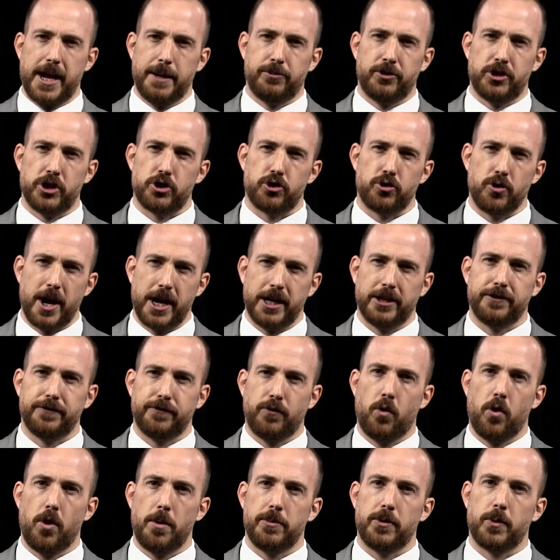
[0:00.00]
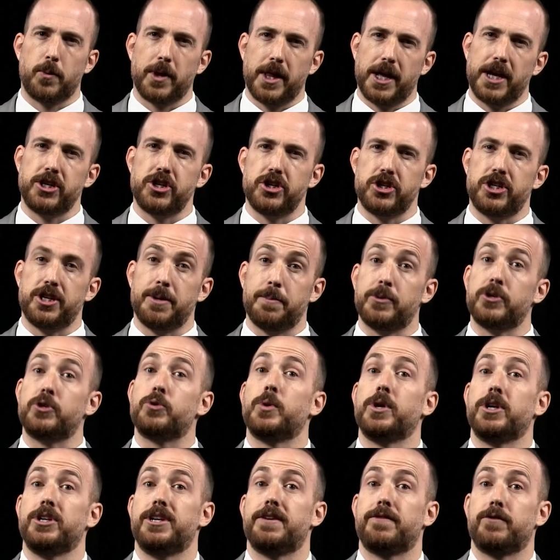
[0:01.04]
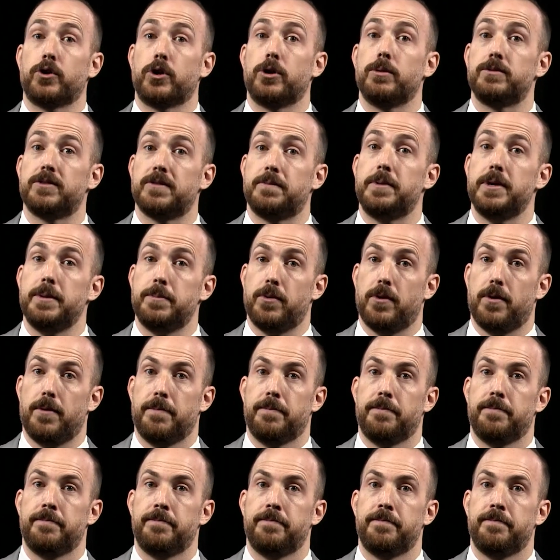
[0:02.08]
aims to transform the relationship between different groups of people.